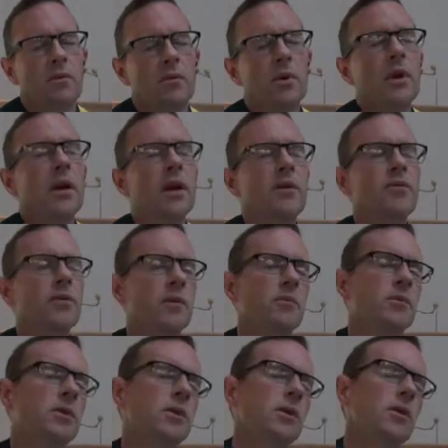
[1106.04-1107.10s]
we lift
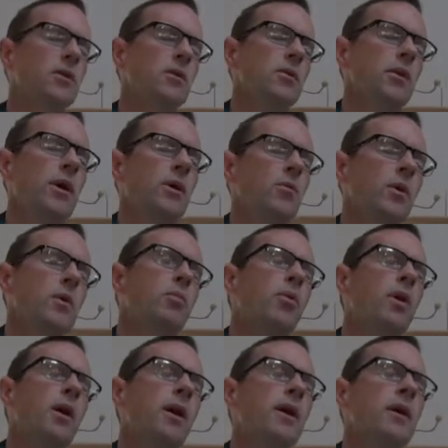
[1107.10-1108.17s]
them to you and we
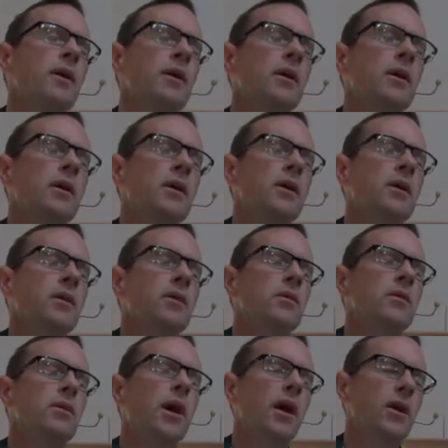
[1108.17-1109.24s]
pray
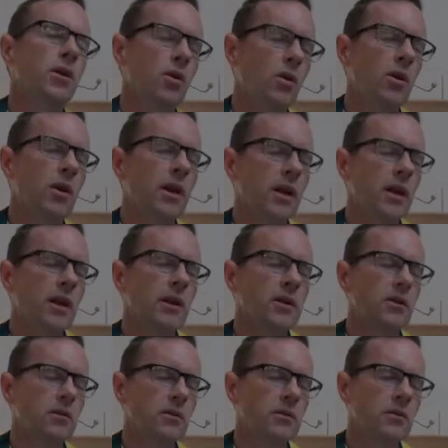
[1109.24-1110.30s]
that your
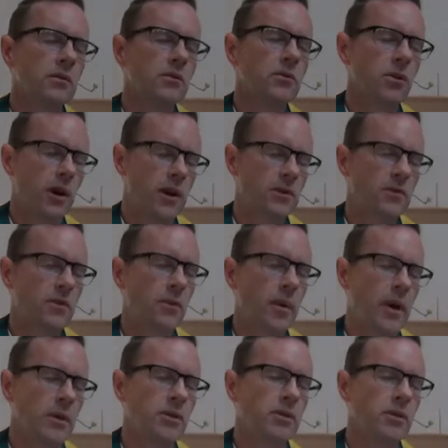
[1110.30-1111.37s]
healing
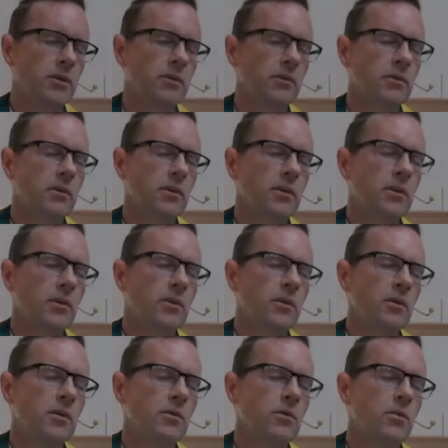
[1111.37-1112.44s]
transformation
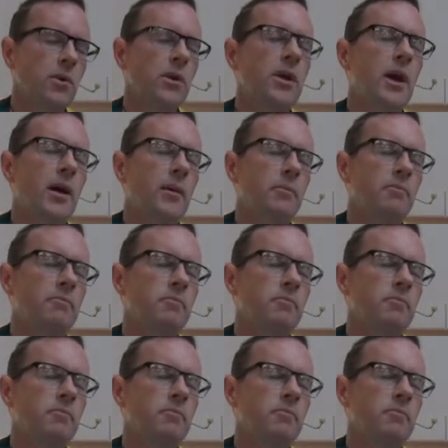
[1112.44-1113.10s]
would come.